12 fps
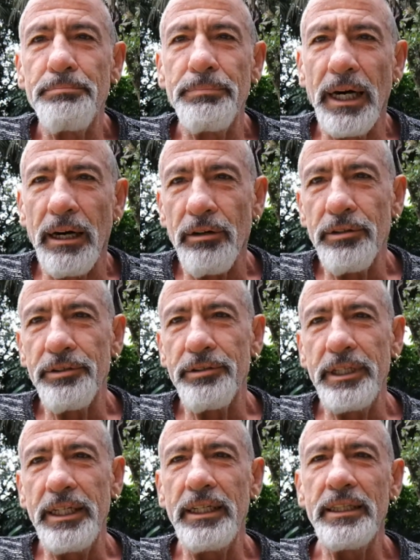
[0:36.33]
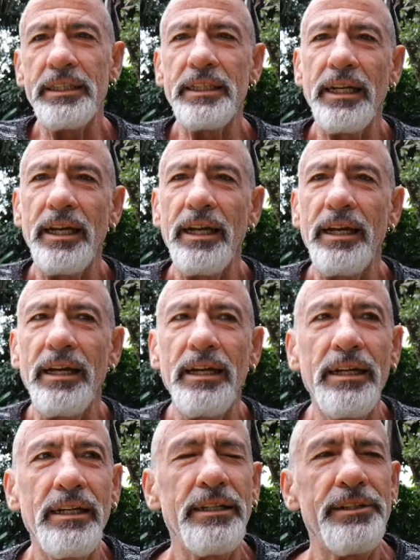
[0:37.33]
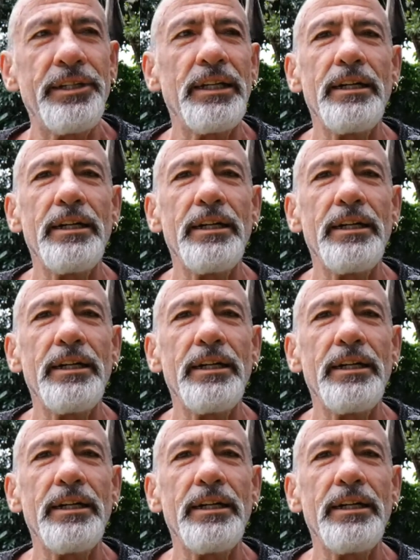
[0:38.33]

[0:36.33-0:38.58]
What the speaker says: boundaries, and